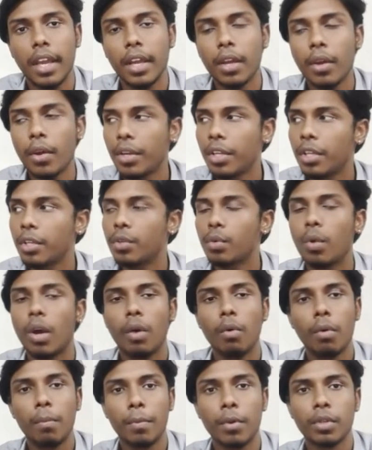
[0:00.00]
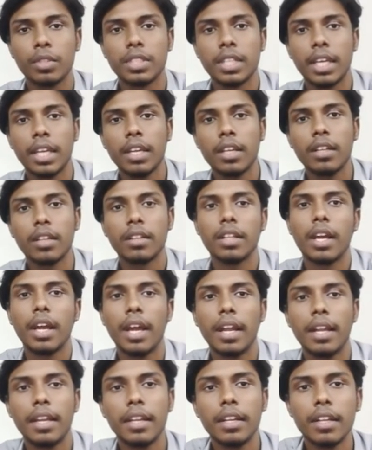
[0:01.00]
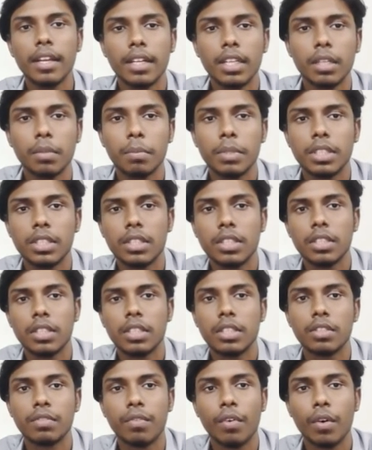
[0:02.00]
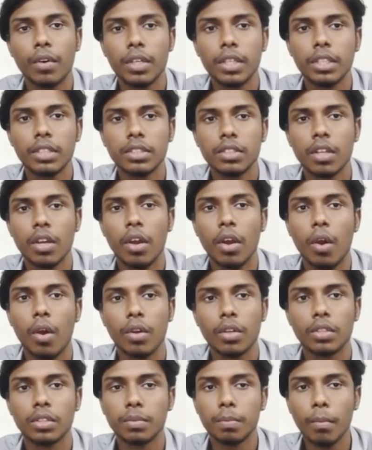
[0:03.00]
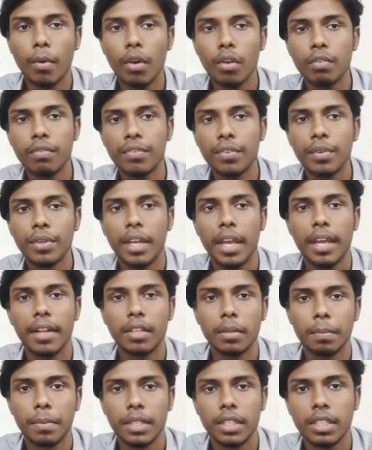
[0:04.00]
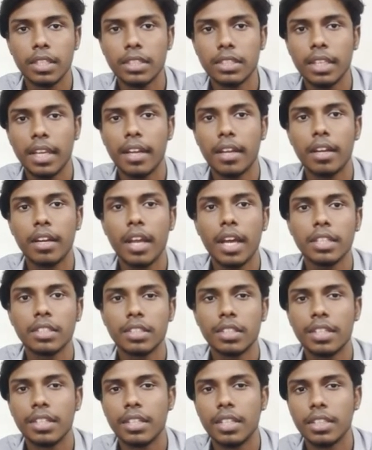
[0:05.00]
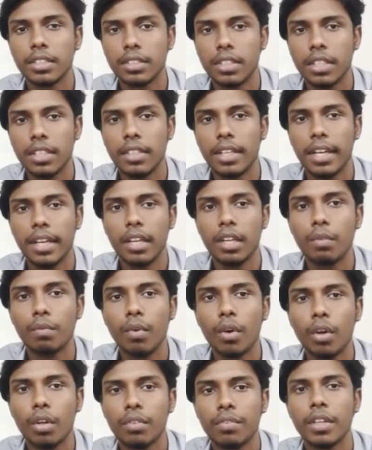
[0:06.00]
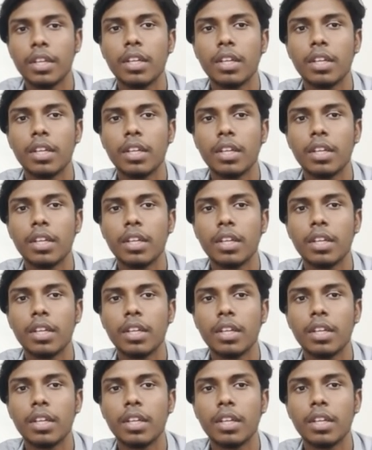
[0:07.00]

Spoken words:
According to our project, the onion cutting machine is focused on small food entrepreneurs and large industry that involve